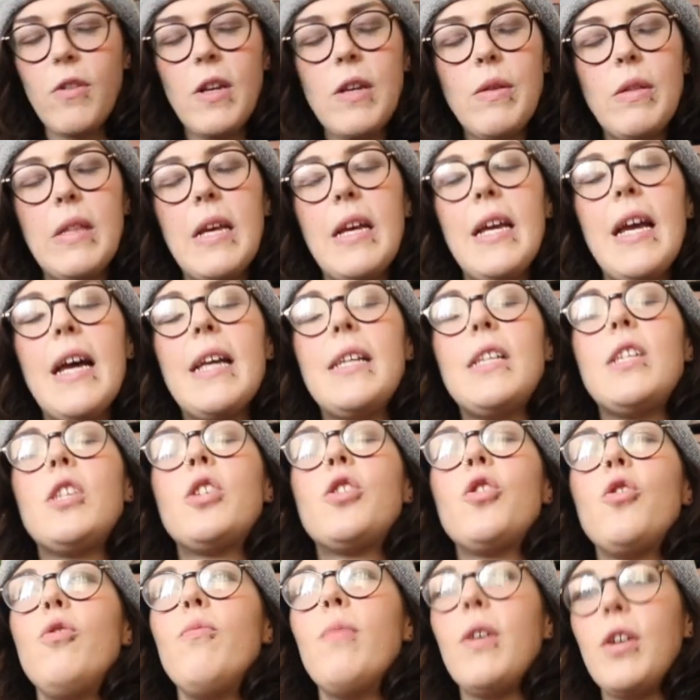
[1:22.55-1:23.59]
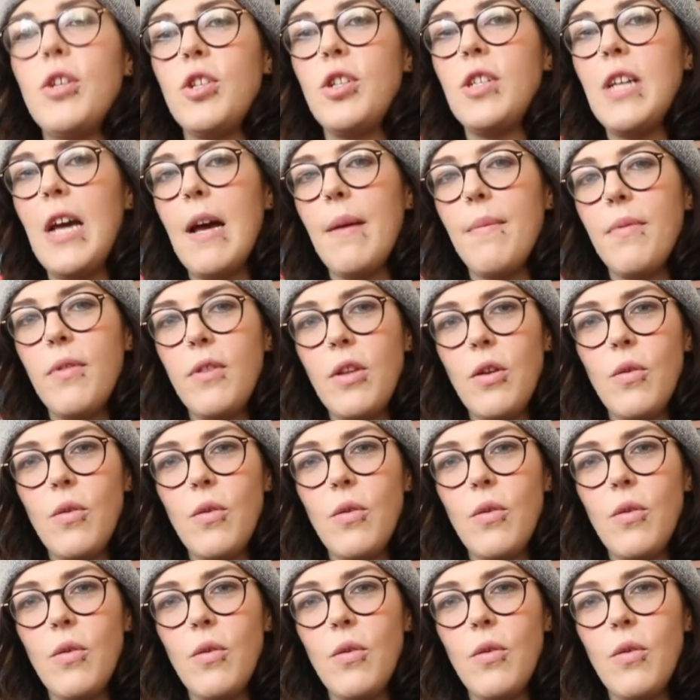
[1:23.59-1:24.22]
they, they had so much depth.